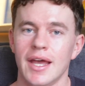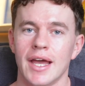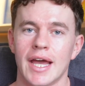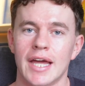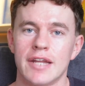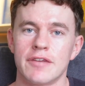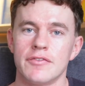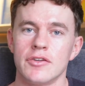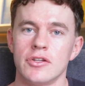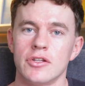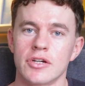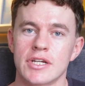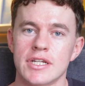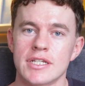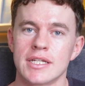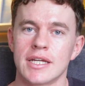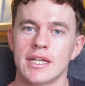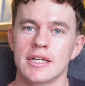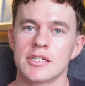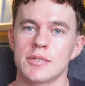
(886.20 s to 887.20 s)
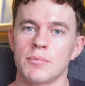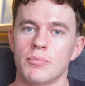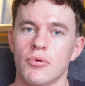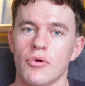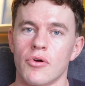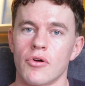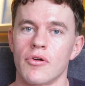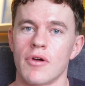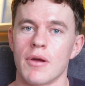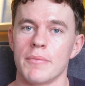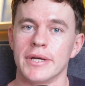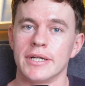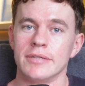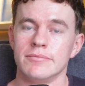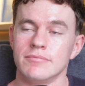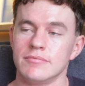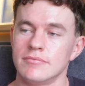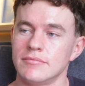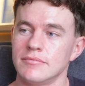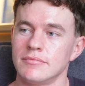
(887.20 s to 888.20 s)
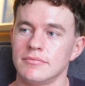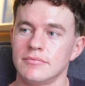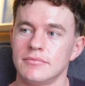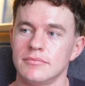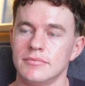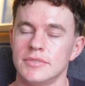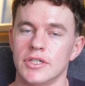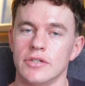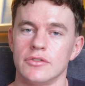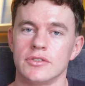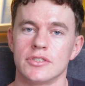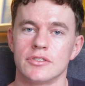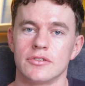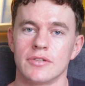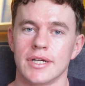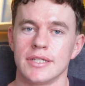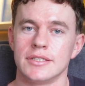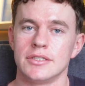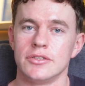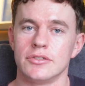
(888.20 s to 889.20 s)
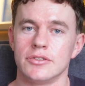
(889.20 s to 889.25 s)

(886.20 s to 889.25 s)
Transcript: And if you're looking to get into programming, don't stress.